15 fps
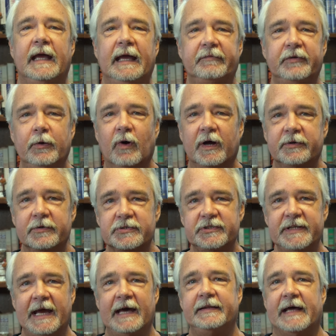If you
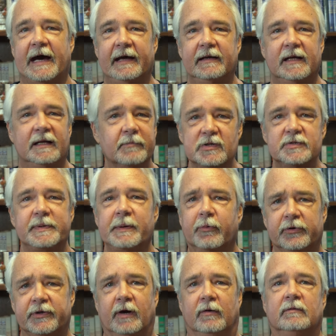understand that, and most
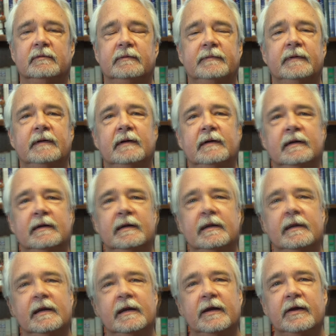people don't,
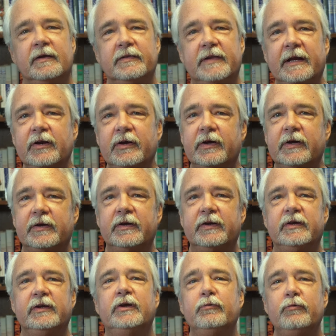then you
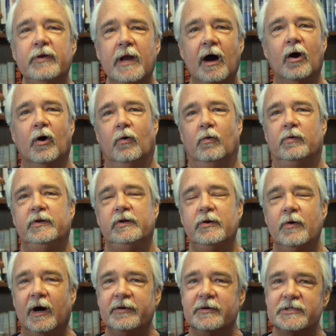
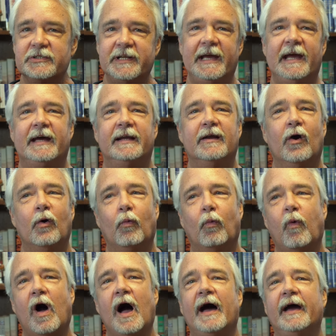understand
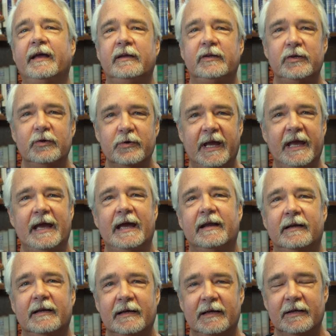why you
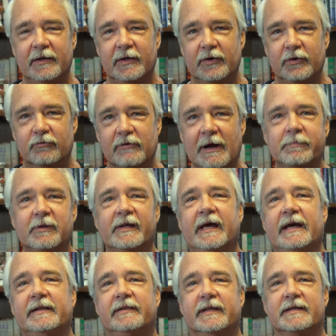can't
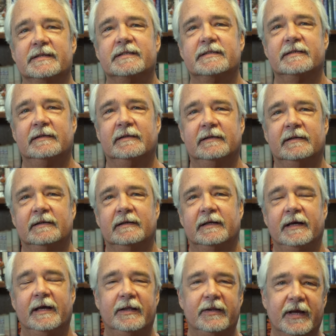replicate this
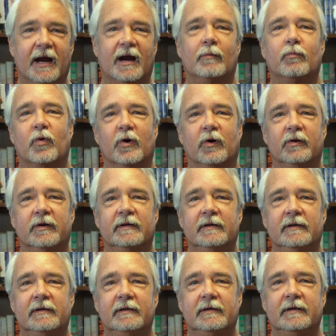in the Arab world
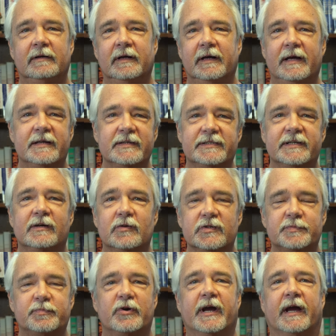in a single
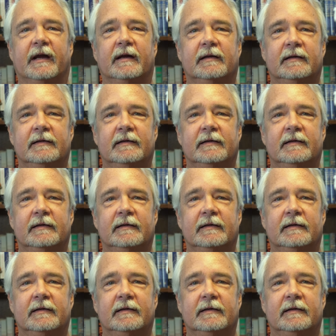spring.